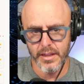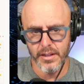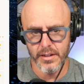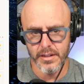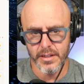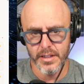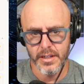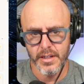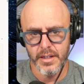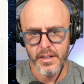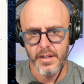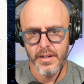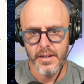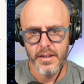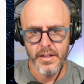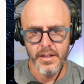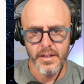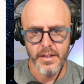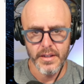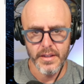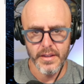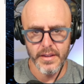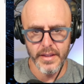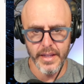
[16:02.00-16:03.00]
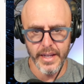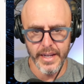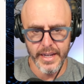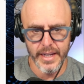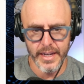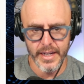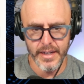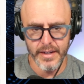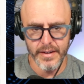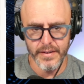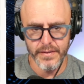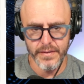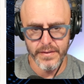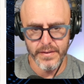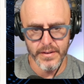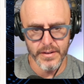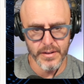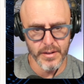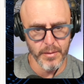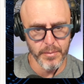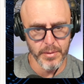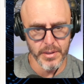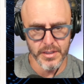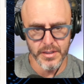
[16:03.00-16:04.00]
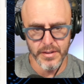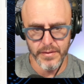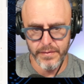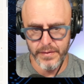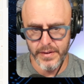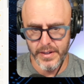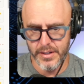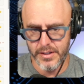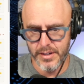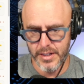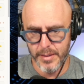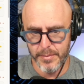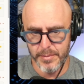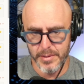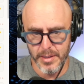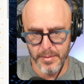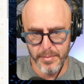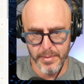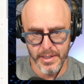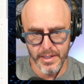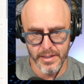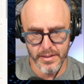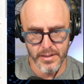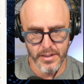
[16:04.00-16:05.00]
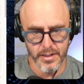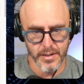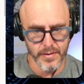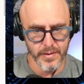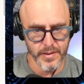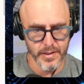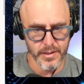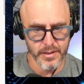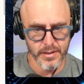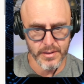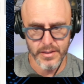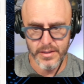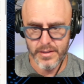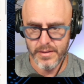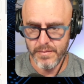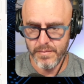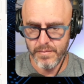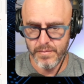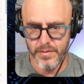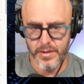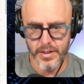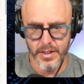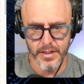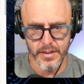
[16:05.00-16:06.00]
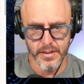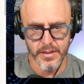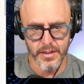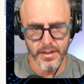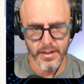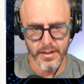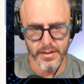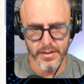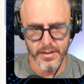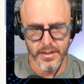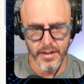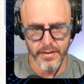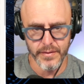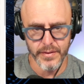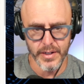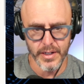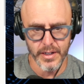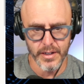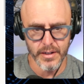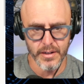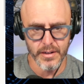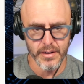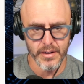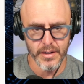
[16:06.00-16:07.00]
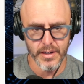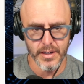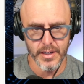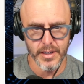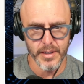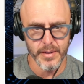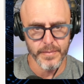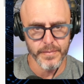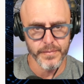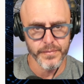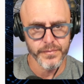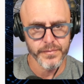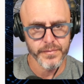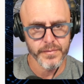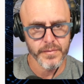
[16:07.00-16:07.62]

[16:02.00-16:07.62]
looked. They have a bunch of featured MCP servers. You could see all this stuff here. A